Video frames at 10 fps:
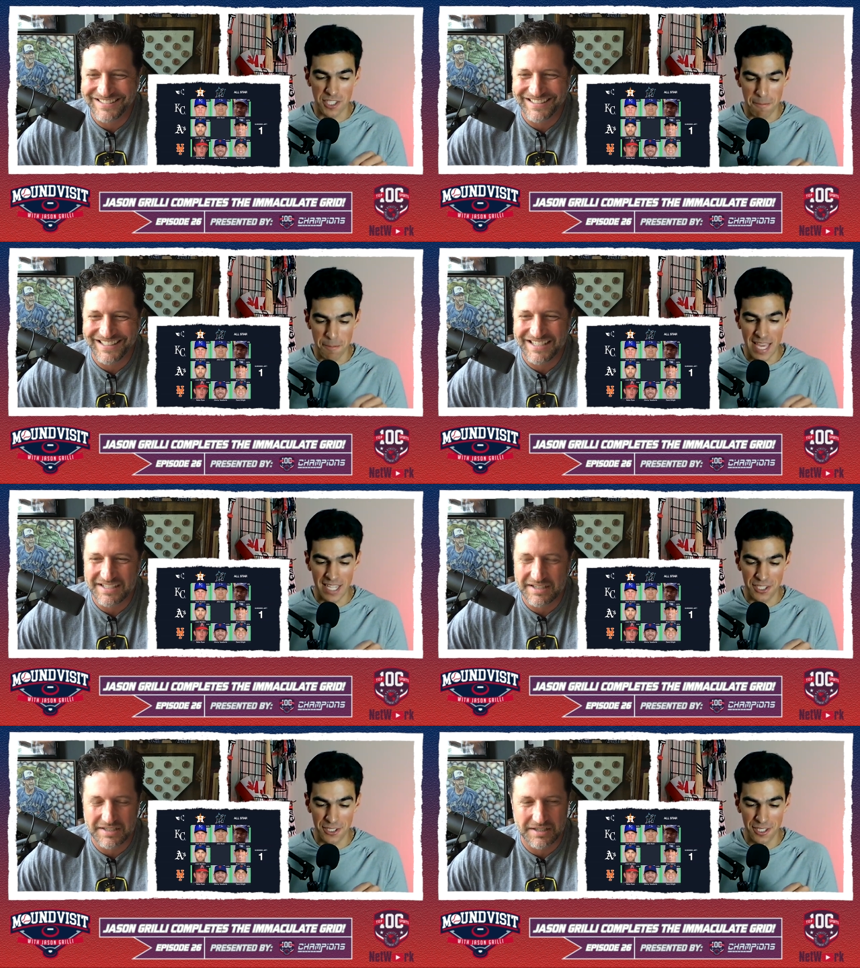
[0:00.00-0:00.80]
Speaker 1: him
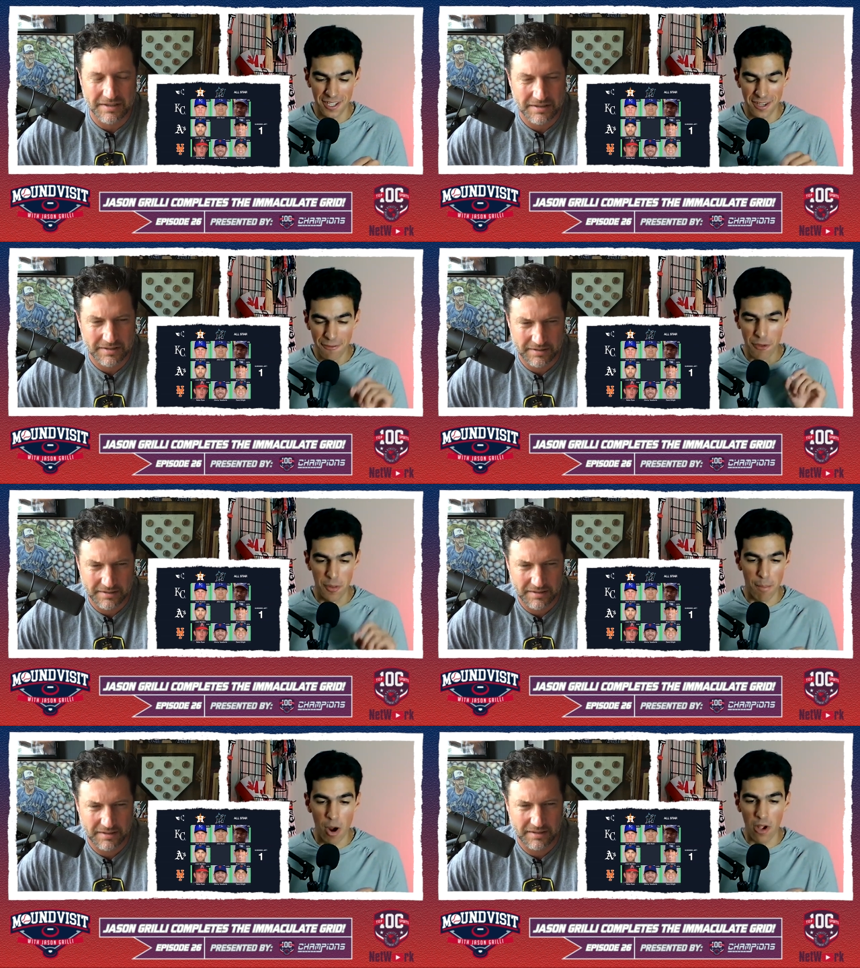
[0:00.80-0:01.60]
pitch for the
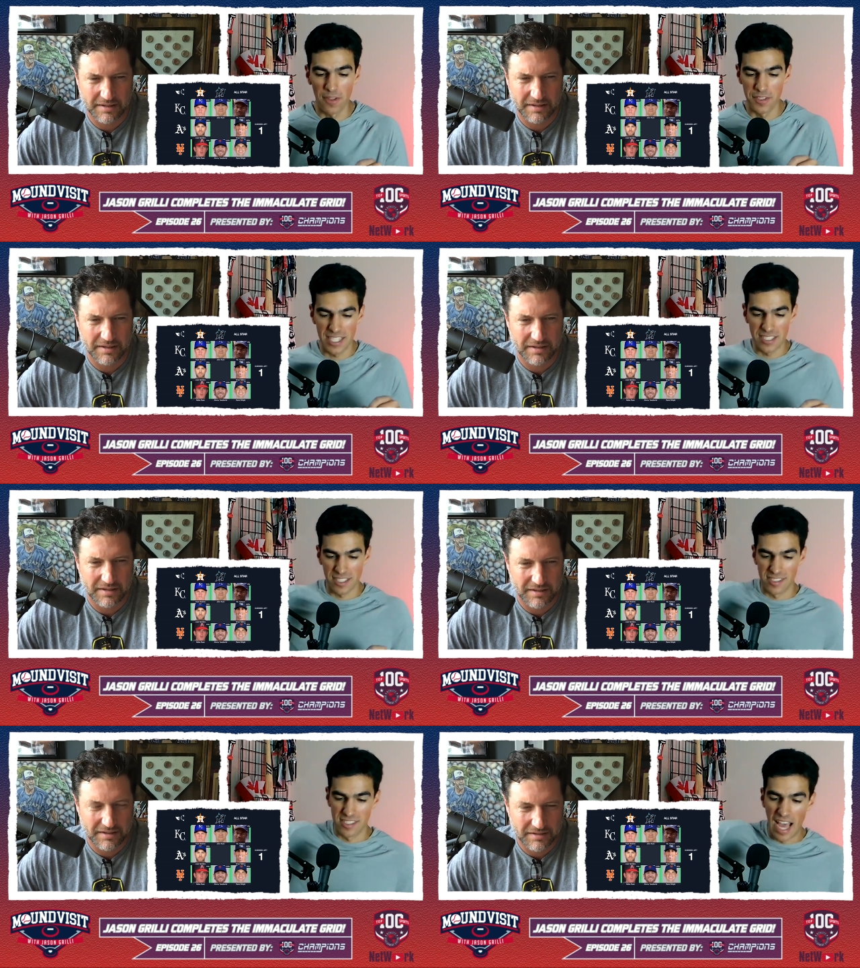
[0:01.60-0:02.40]
Marlins, and he's a
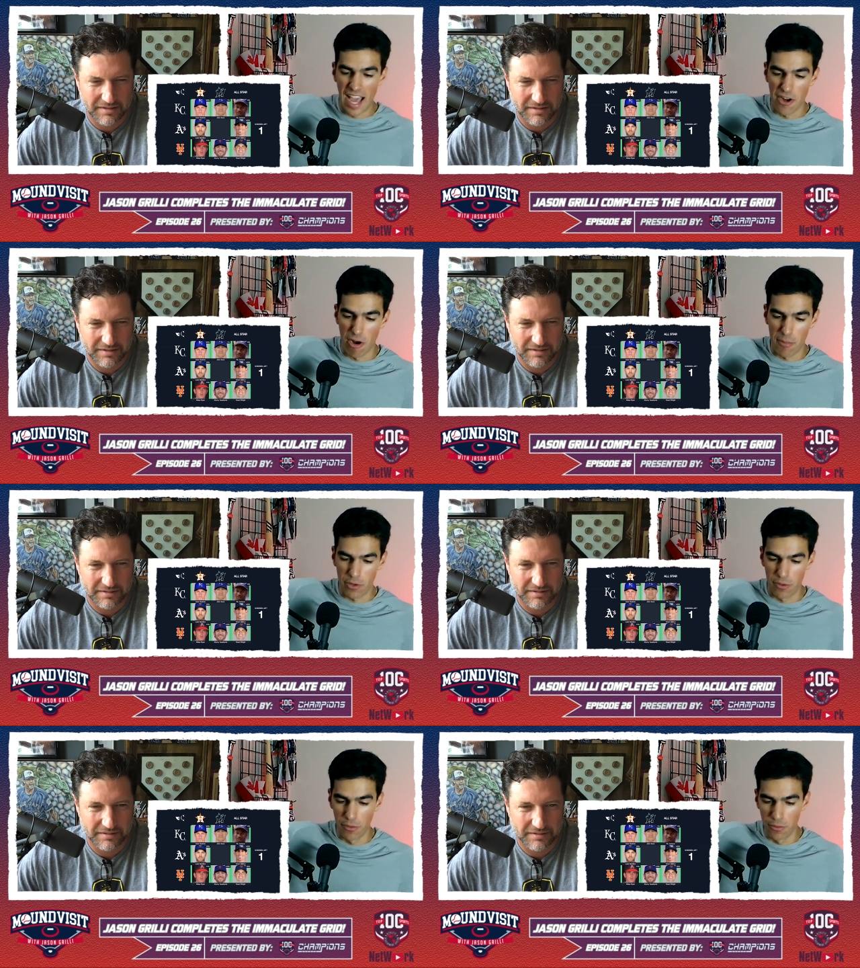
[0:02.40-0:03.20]
side armor
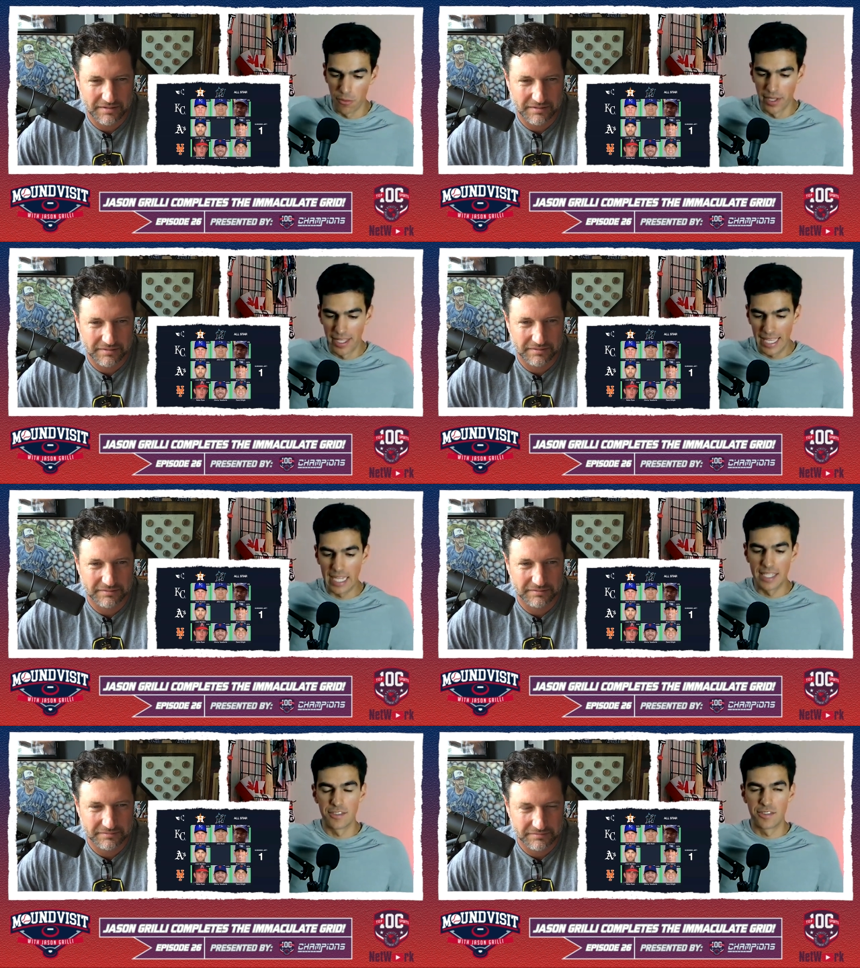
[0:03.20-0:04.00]
who, in
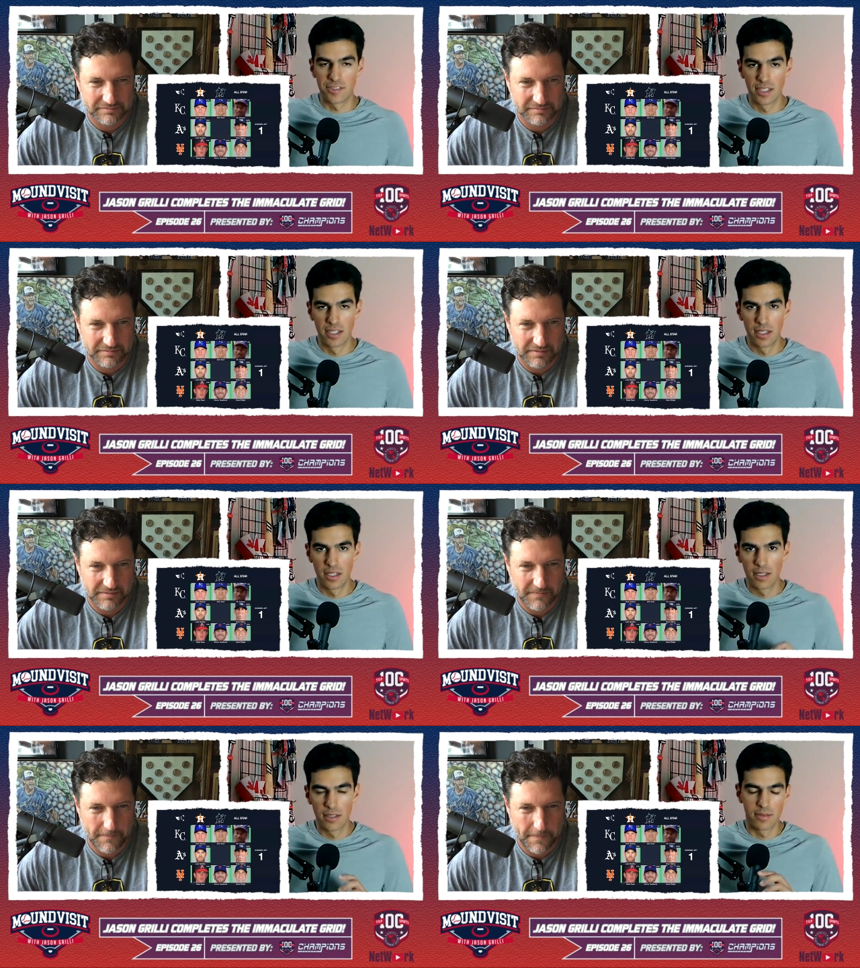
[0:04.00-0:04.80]
his,
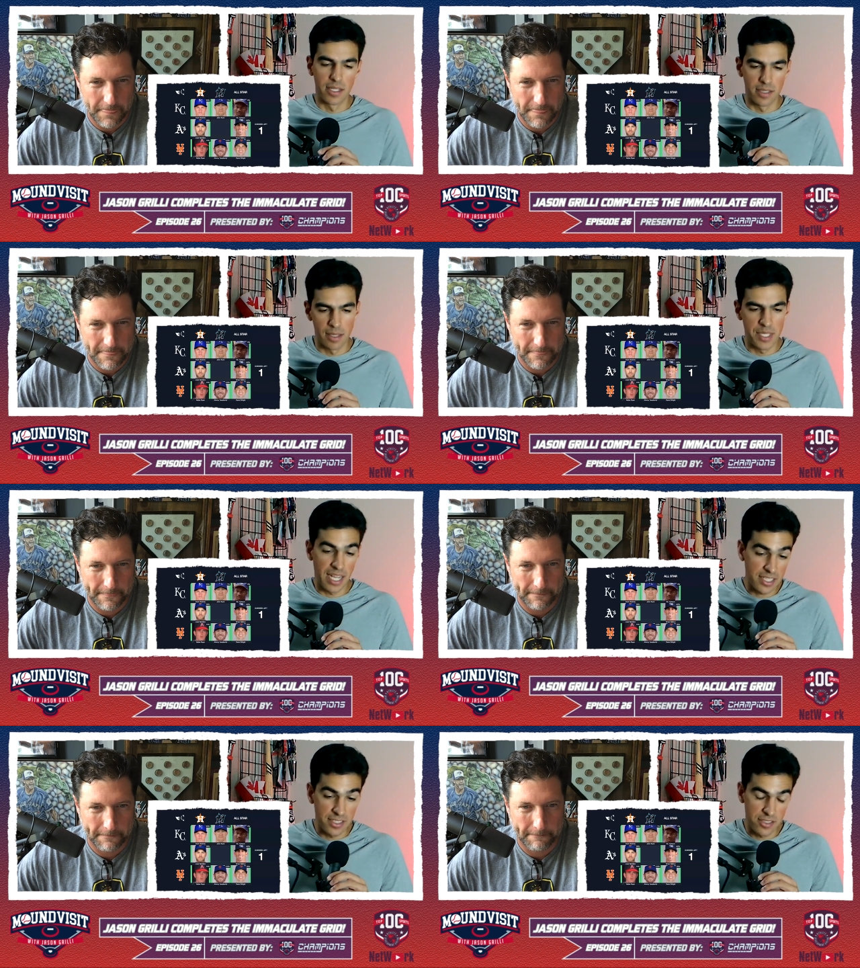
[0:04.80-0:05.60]
well, I mean, I
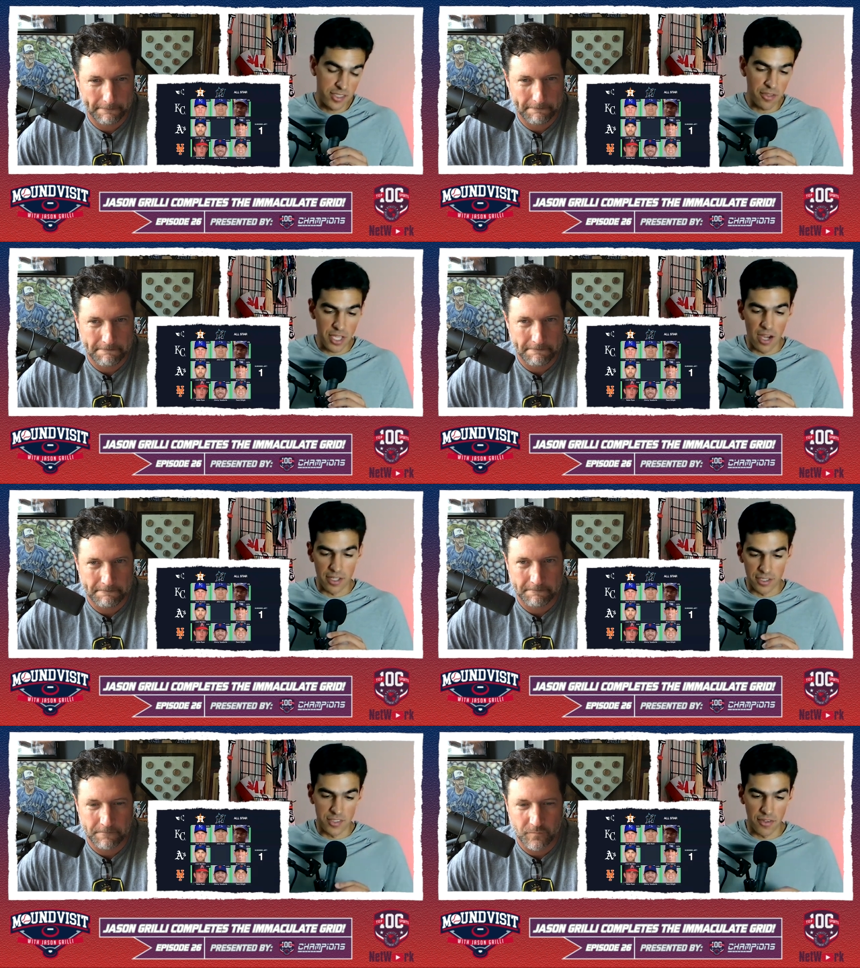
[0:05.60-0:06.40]
guess he's still young.
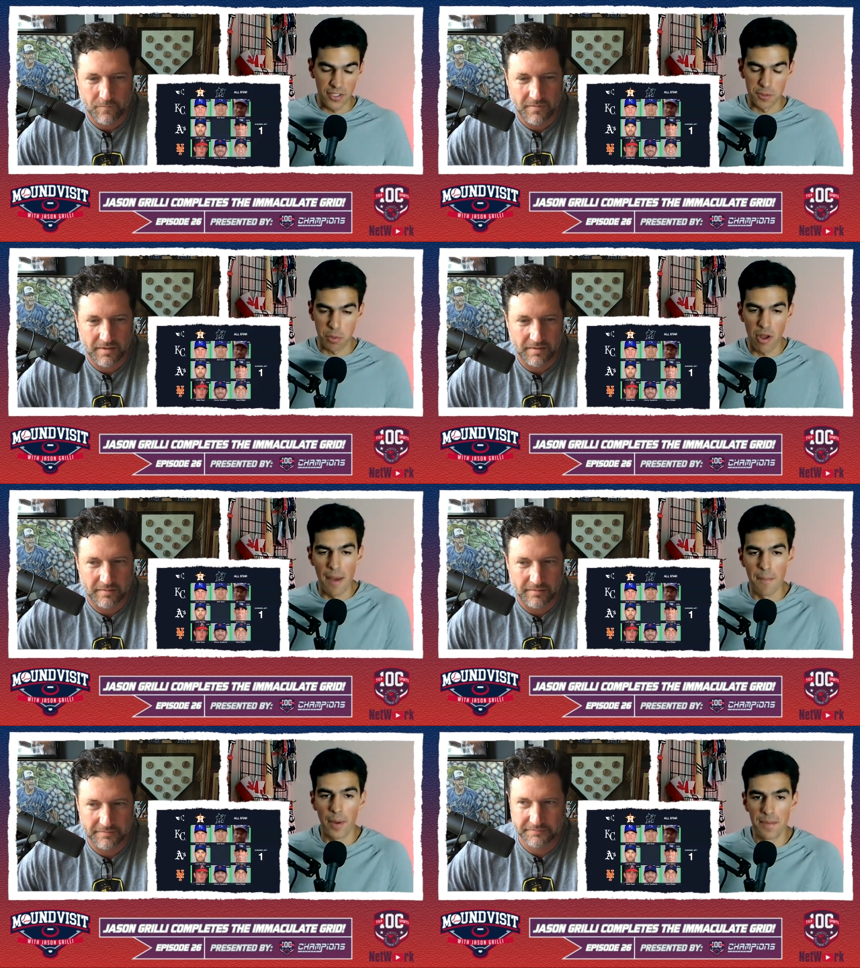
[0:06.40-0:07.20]
He's still in his
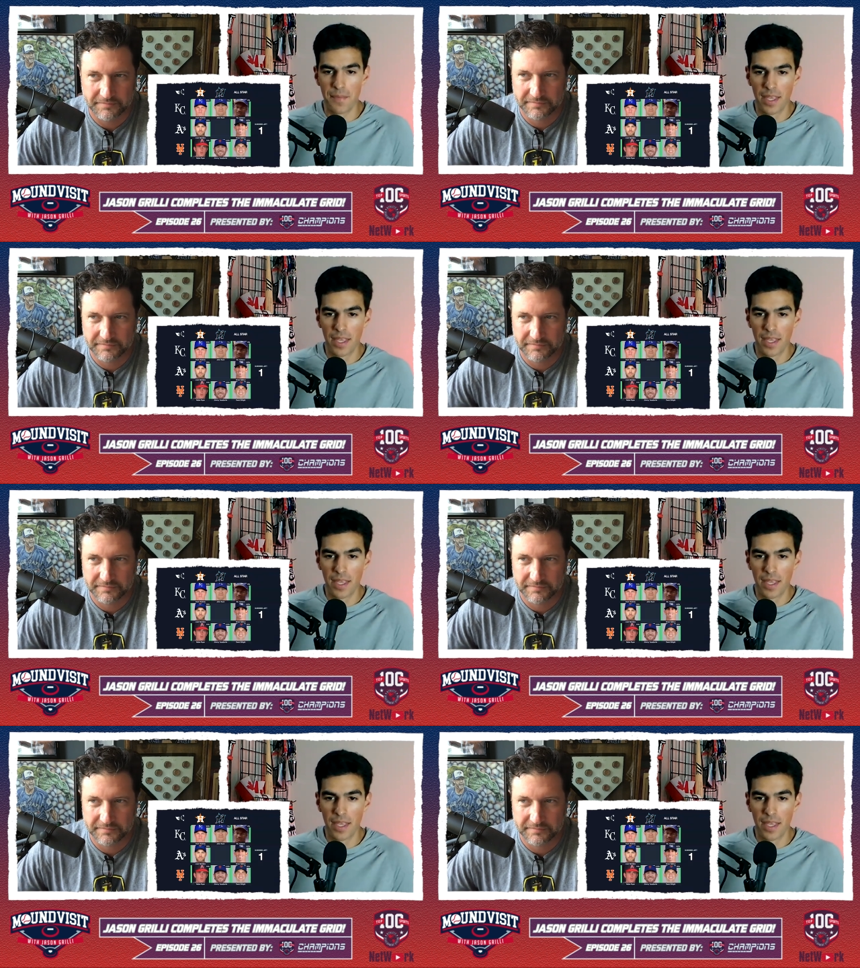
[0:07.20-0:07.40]
prime, but